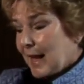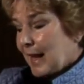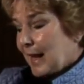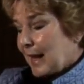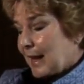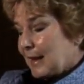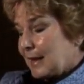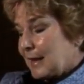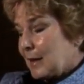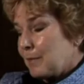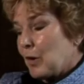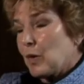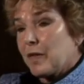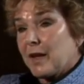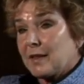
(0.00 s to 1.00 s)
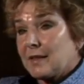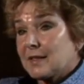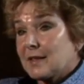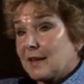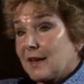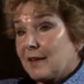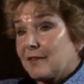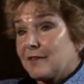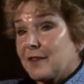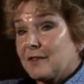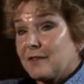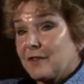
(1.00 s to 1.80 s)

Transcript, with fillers: And they both had this love of